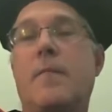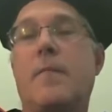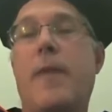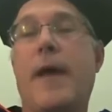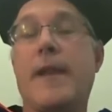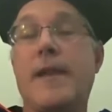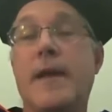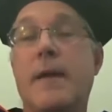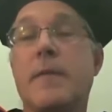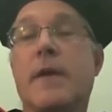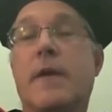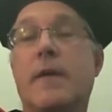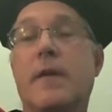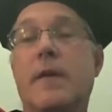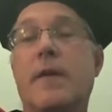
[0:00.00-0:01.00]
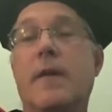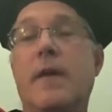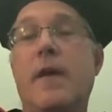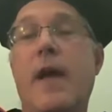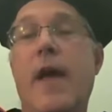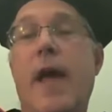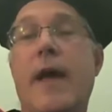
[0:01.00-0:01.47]
pandemic
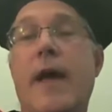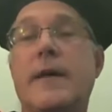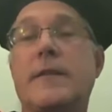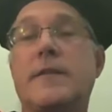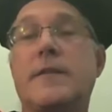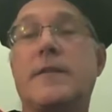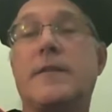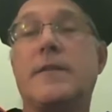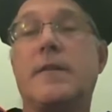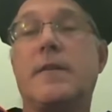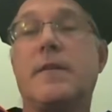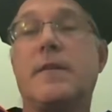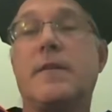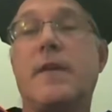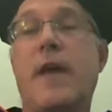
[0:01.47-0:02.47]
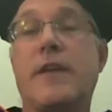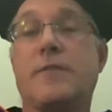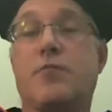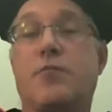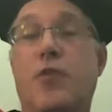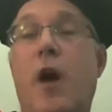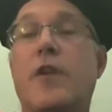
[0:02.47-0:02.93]
has has
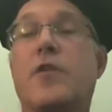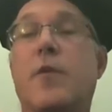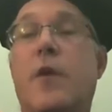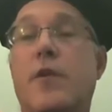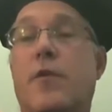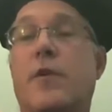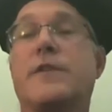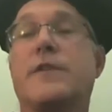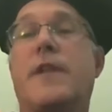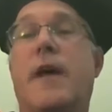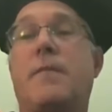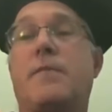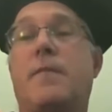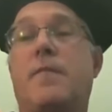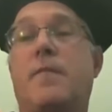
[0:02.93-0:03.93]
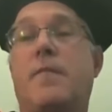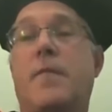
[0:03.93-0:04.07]
brought to our doorstep.